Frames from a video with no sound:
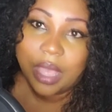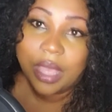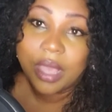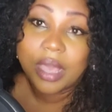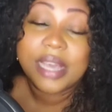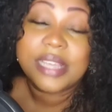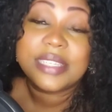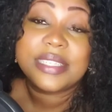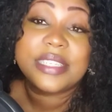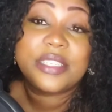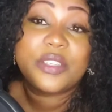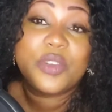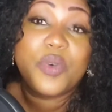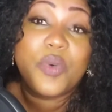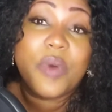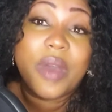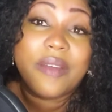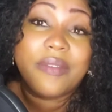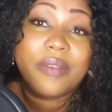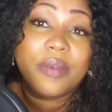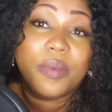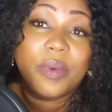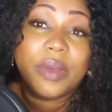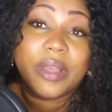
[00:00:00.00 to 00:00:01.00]
Because it's
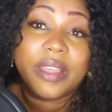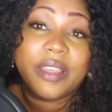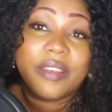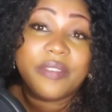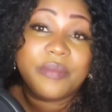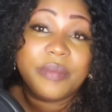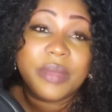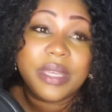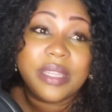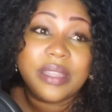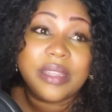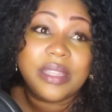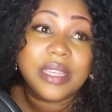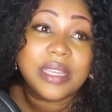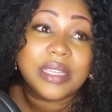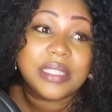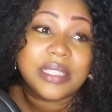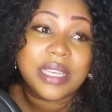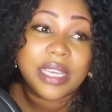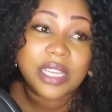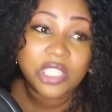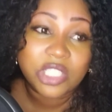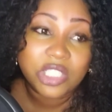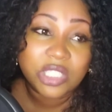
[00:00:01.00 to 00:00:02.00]
whoever will give me the
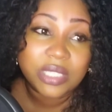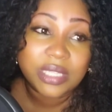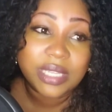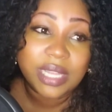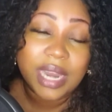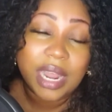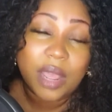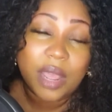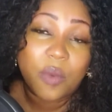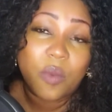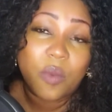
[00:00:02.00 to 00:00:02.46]
attention that I